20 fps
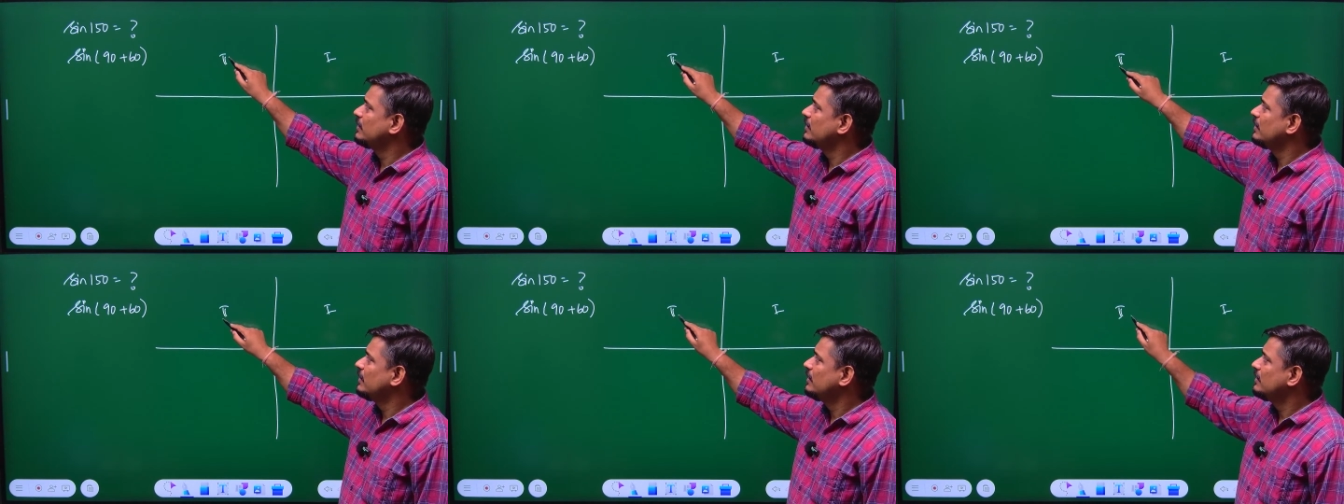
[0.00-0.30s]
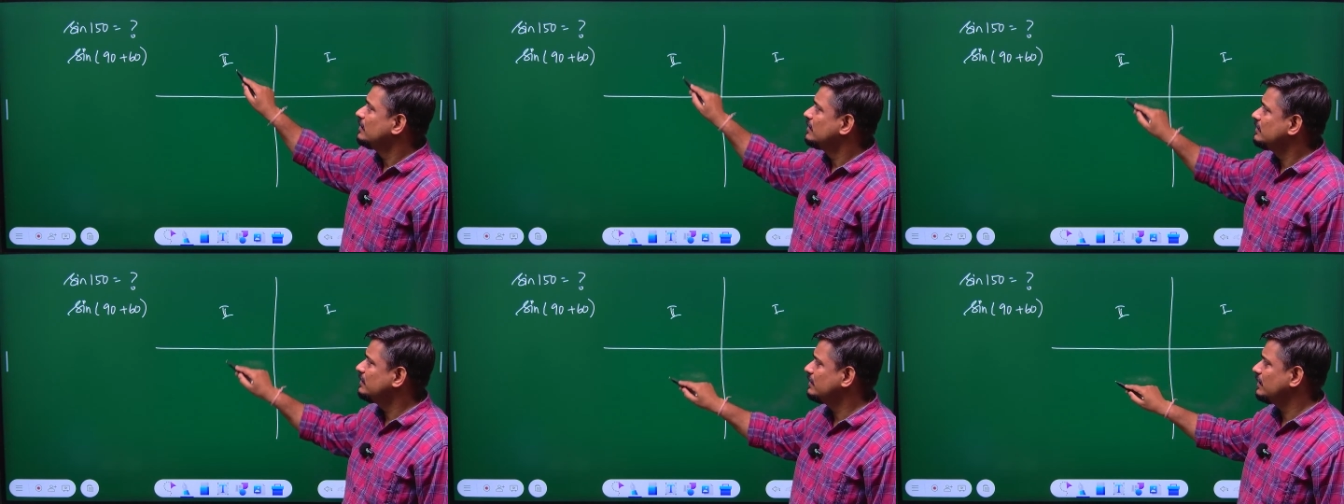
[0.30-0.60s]
this
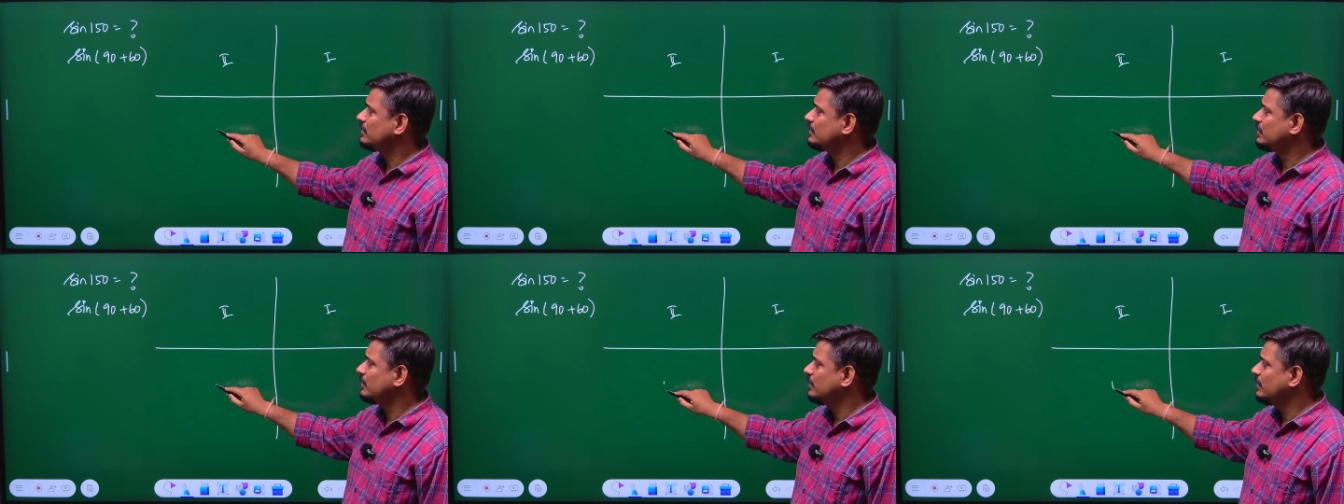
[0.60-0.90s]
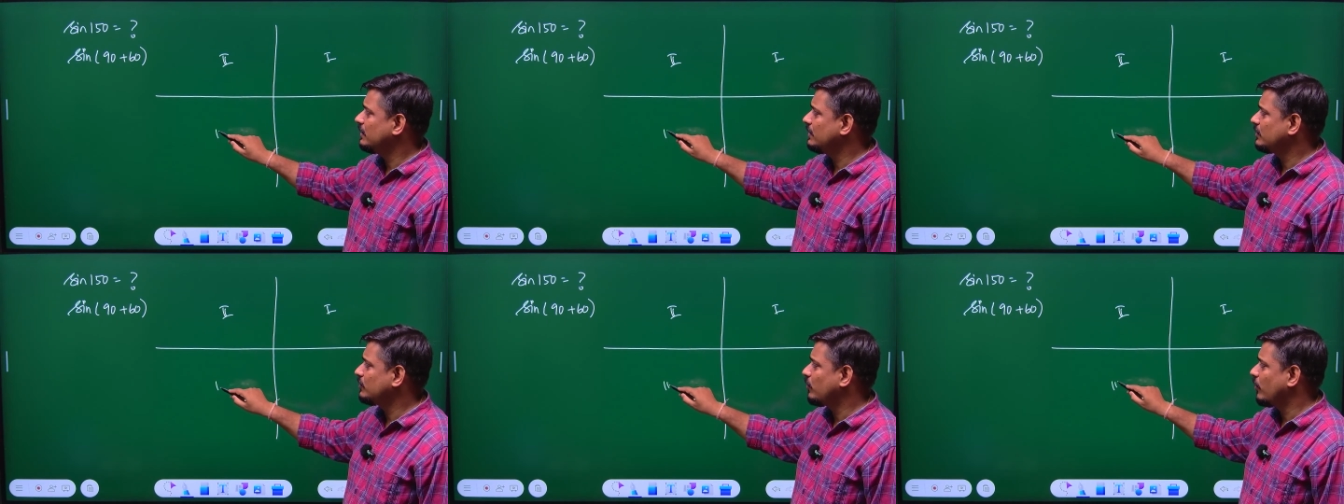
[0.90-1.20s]
is the
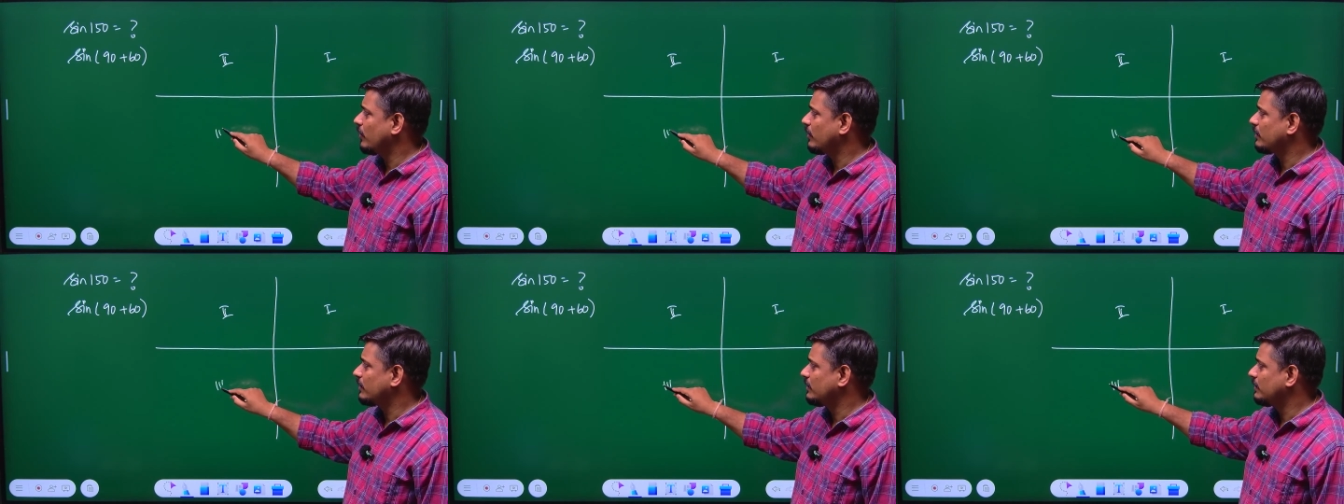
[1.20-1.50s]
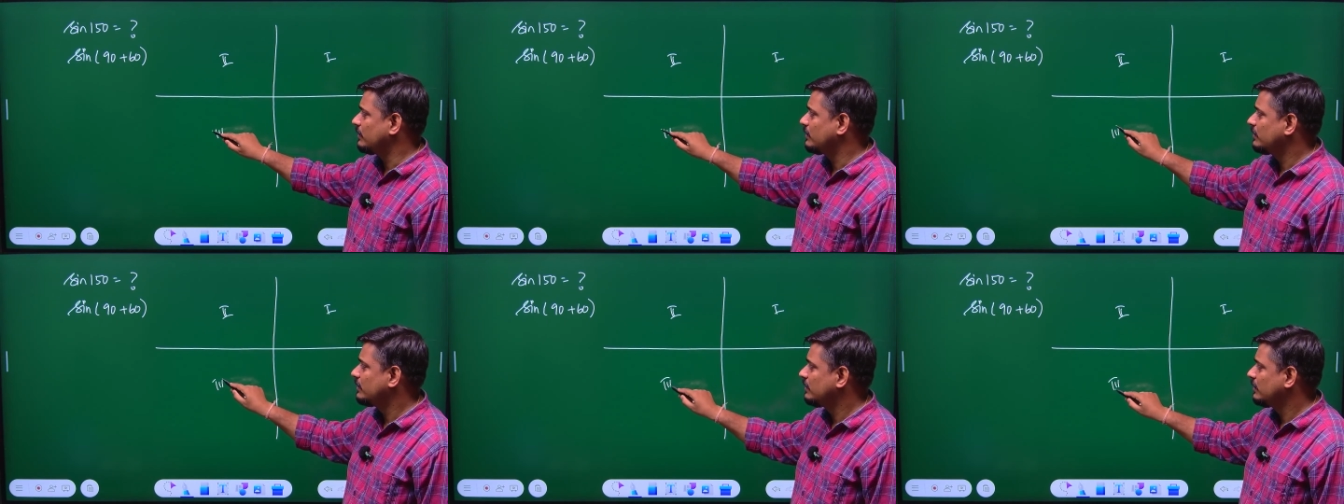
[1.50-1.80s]
third quadrant,
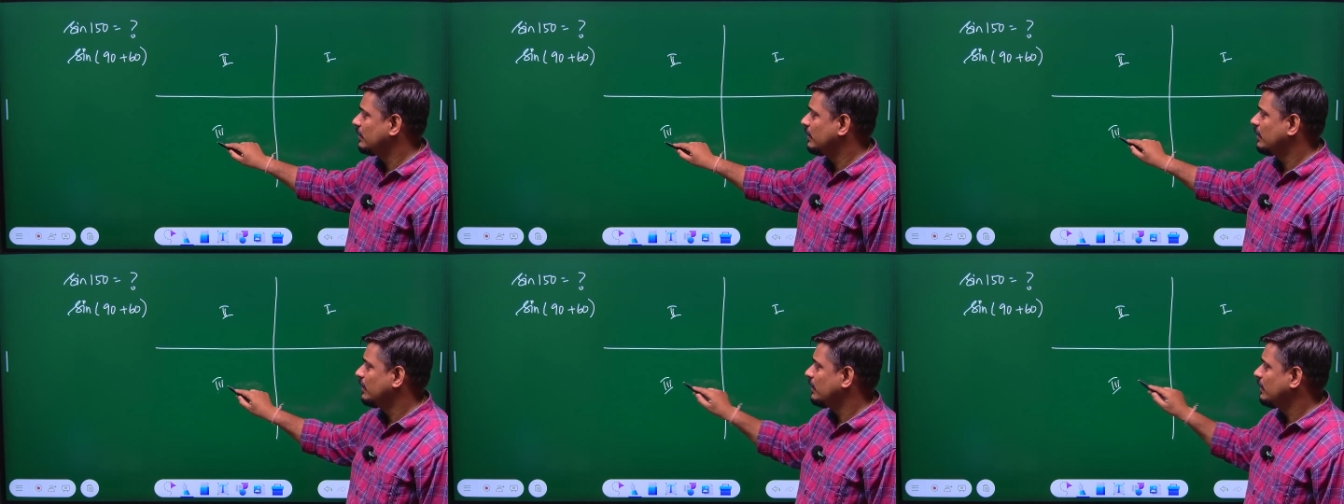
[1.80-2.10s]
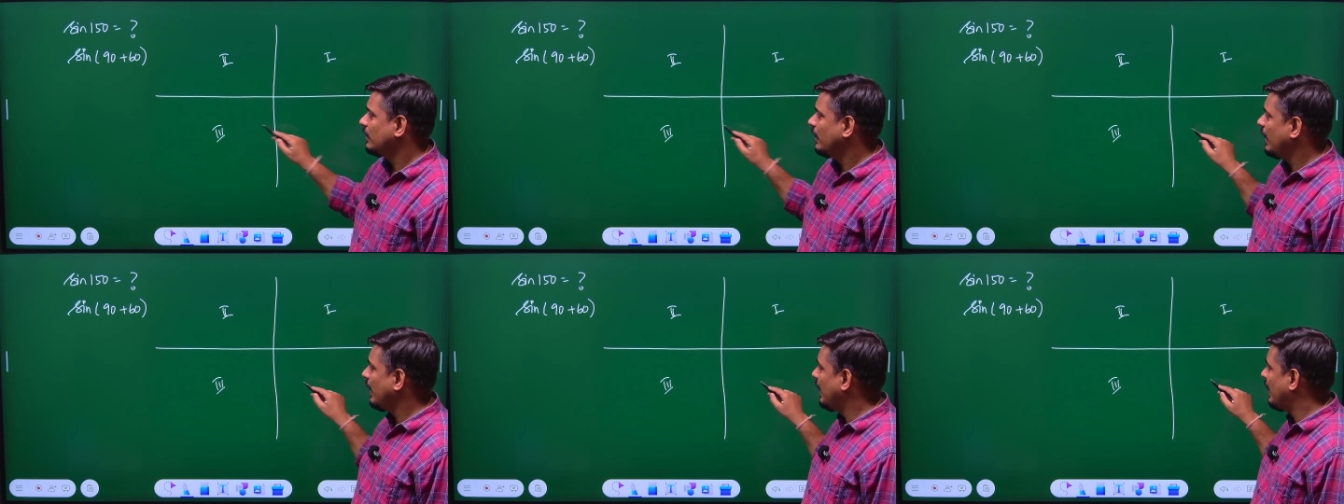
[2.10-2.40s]

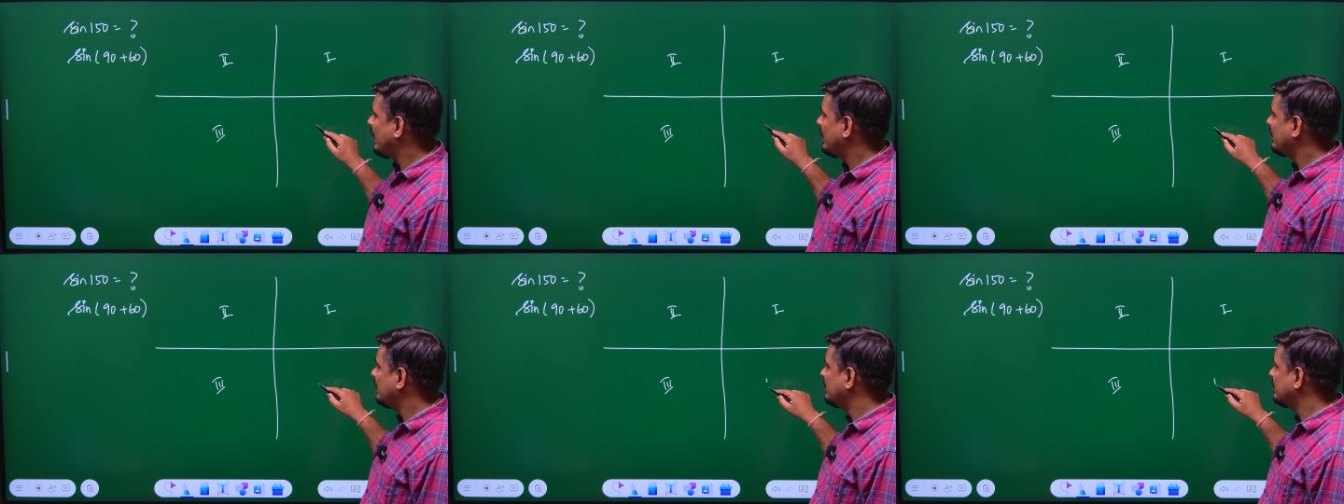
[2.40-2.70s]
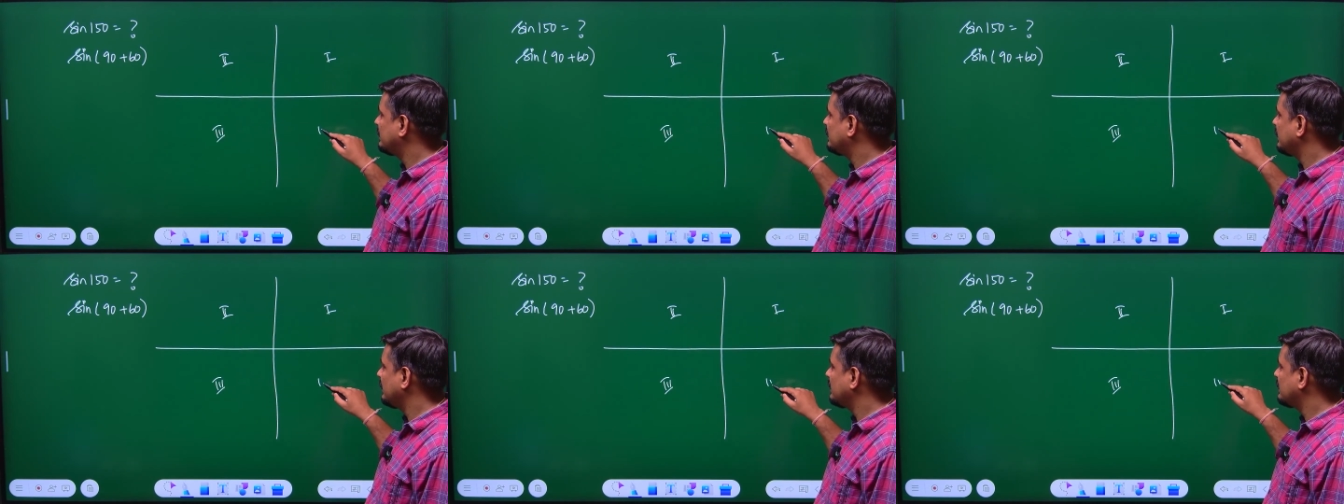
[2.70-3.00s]
and this
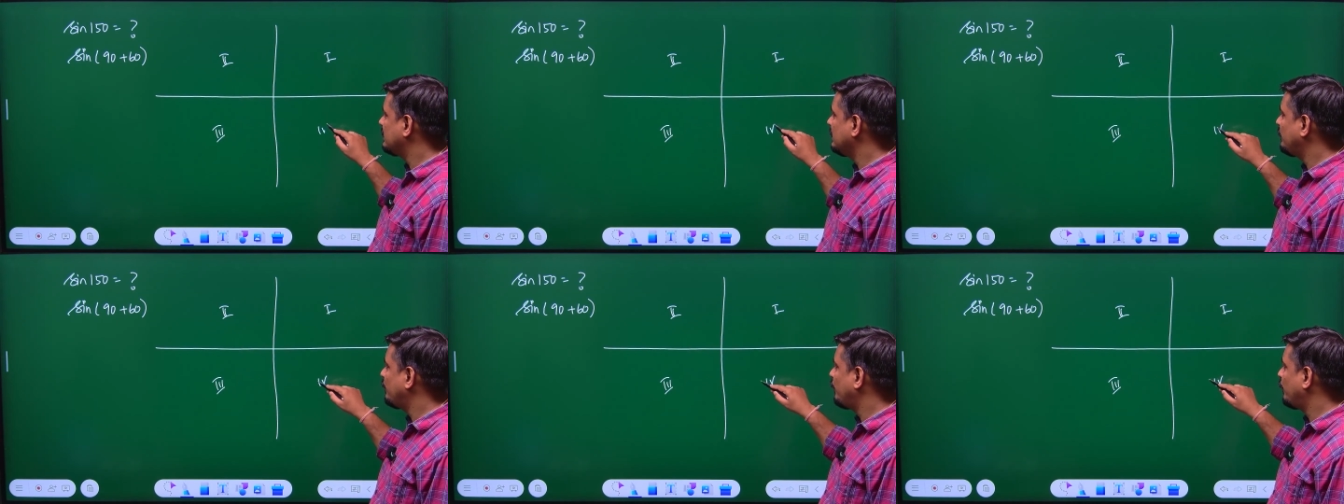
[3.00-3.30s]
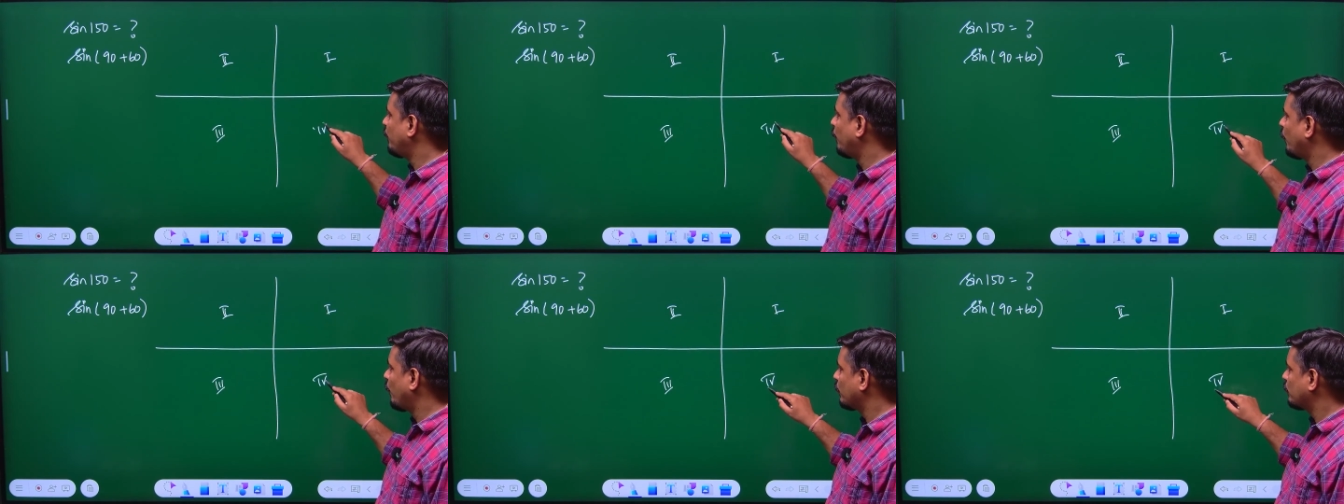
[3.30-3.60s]
is the
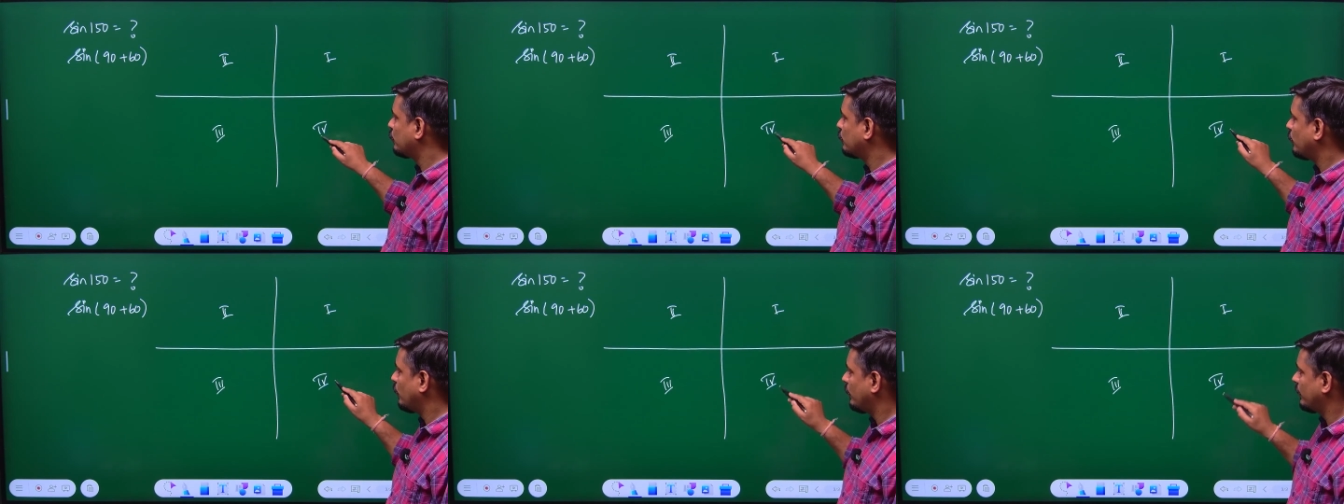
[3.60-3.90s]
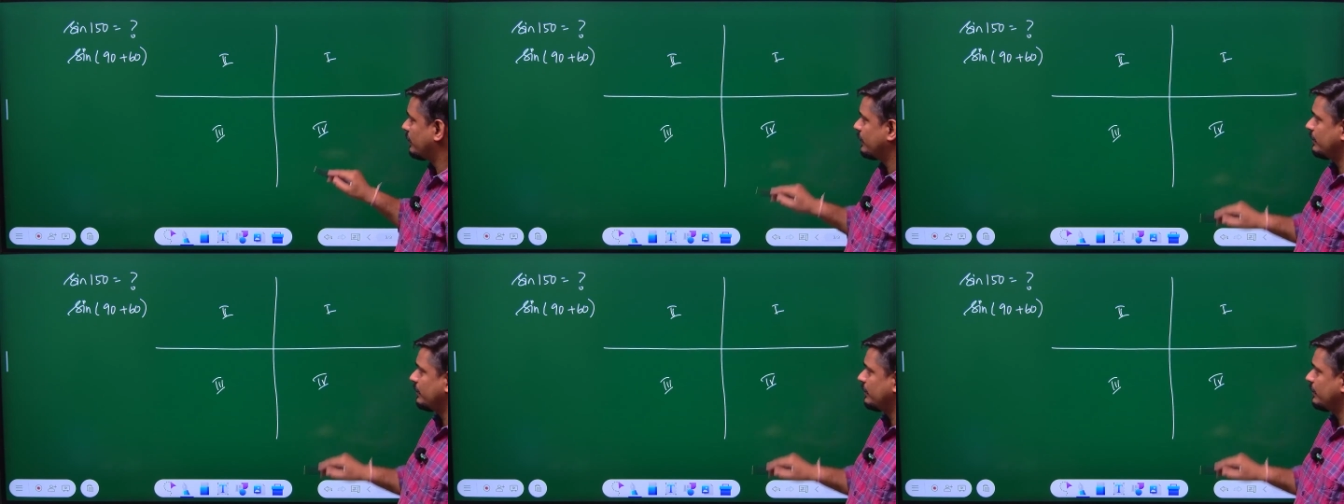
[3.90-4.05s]
fourth quadrant.